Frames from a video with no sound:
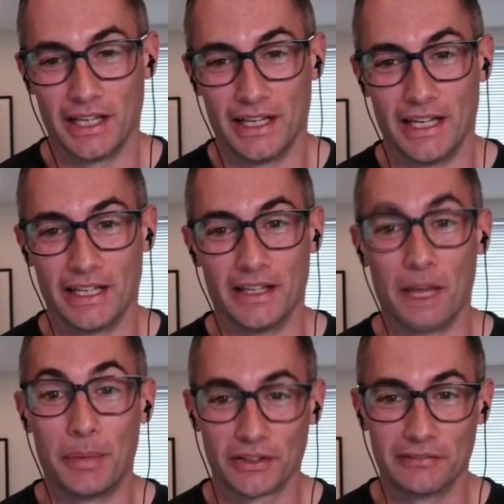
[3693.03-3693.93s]
And
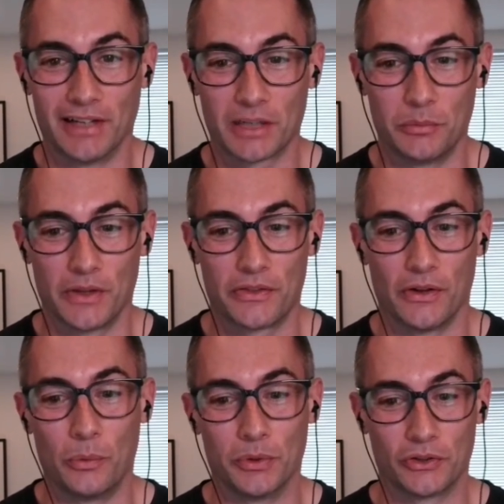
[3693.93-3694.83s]
best of luck with
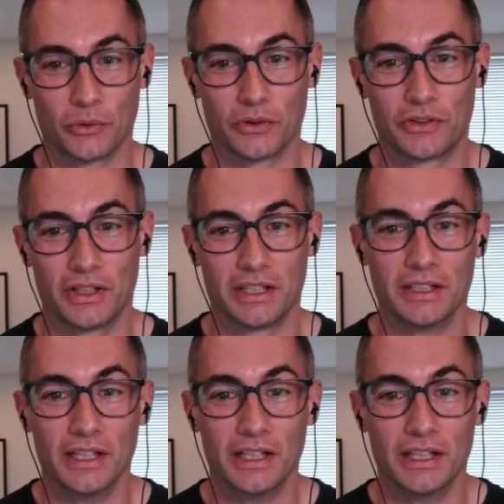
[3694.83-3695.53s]
open sourcing